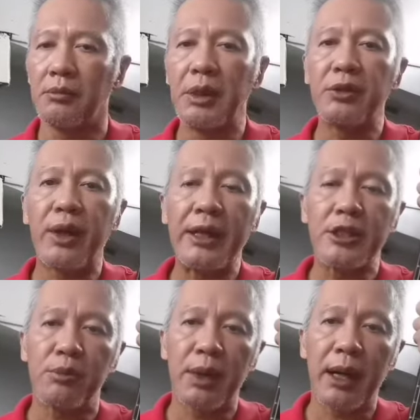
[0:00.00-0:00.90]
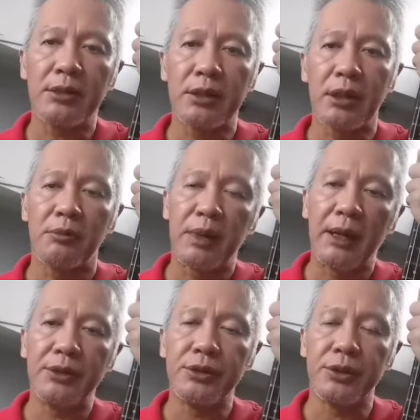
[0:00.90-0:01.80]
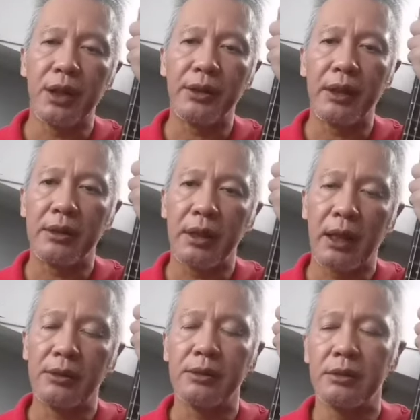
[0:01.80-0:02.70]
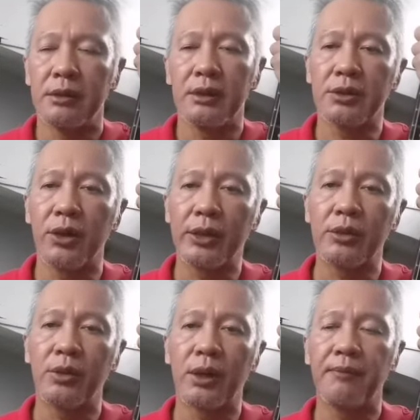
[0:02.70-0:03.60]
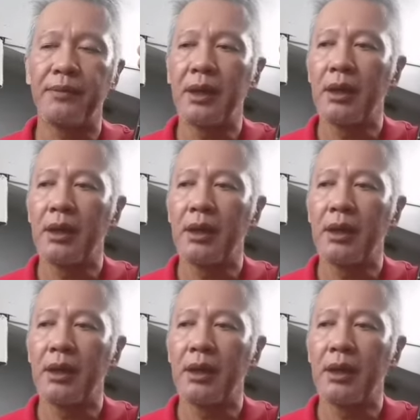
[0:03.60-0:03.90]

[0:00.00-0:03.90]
mid-range brands that are brand new, and that's going to work.